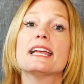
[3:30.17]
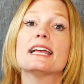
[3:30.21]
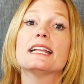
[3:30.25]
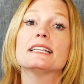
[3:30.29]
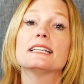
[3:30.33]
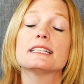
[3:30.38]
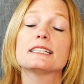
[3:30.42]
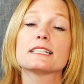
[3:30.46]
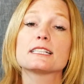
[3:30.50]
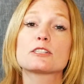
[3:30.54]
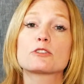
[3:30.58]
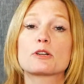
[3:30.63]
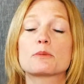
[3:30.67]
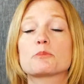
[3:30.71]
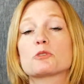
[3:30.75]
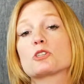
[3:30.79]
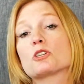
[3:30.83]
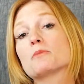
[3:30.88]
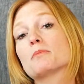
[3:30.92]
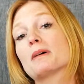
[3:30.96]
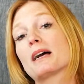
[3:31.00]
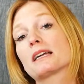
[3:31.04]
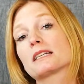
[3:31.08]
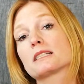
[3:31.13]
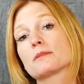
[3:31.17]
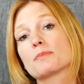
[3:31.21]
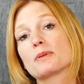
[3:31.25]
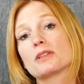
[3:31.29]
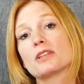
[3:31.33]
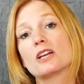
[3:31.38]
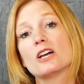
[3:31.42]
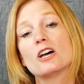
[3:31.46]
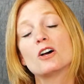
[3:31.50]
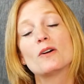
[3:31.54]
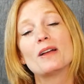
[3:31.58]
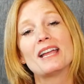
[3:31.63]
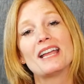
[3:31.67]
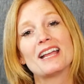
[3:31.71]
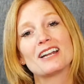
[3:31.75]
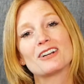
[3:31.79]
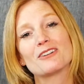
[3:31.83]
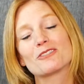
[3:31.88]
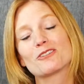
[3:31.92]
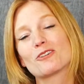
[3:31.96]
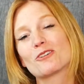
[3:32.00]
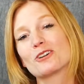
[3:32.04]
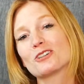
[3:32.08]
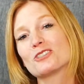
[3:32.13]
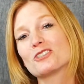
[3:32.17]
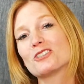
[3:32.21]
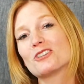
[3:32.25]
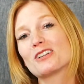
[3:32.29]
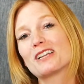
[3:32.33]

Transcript: in the description box below. And of course,